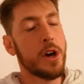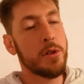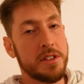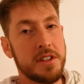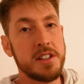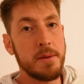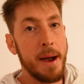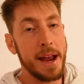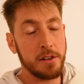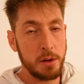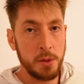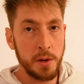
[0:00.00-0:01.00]
though this is a
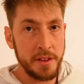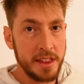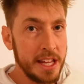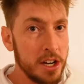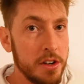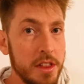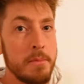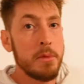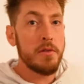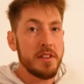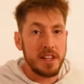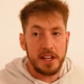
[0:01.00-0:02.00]
micro movie theater, the
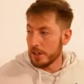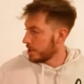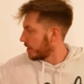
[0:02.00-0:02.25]
movie theater